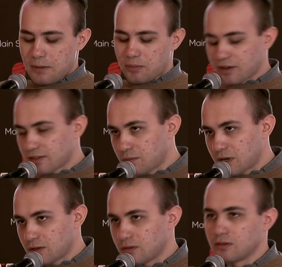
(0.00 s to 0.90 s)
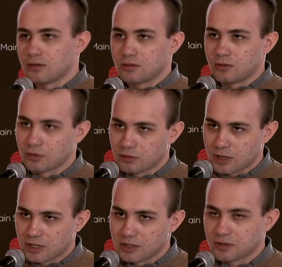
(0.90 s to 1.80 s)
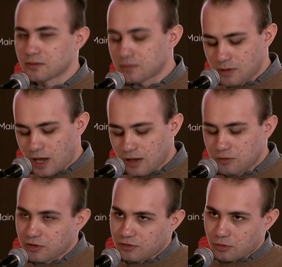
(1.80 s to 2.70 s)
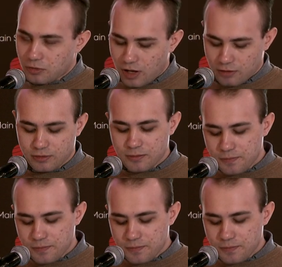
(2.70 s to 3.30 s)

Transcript: Press the button, lose money, and restore your health.